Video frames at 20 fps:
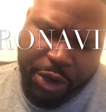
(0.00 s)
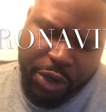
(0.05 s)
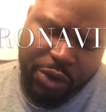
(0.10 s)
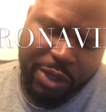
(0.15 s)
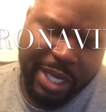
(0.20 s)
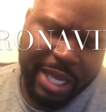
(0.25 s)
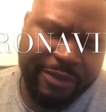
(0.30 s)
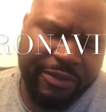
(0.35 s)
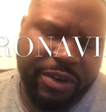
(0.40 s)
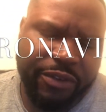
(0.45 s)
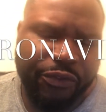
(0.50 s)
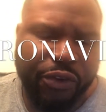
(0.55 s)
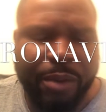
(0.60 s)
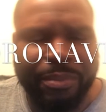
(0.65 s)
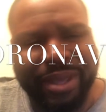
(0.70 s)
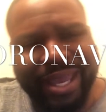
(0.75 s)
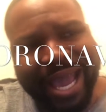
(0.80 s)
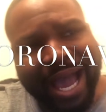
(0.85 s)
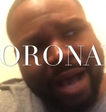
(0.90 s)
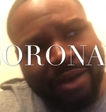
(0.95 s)
you living from
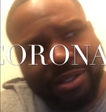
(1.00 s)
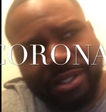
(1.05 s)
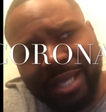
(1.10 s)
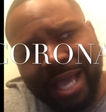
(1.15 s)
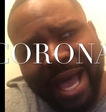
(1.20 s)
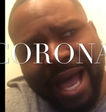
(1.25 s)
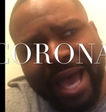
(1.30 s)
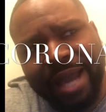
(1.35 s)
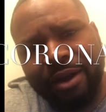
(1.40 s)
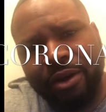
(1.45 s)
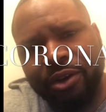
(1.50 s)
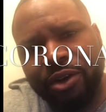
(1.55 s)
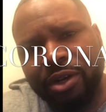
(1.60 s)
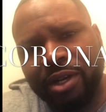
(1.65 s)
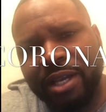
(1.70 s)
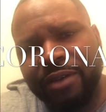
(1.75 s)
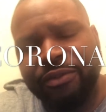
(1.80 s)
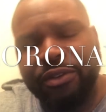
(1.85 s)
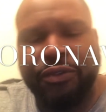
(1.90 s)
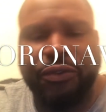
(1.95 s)
the outside or are you
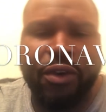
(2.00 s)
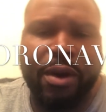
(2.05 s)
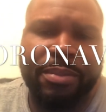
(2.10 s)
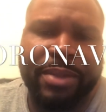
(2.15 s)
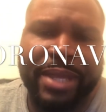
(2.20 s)
living from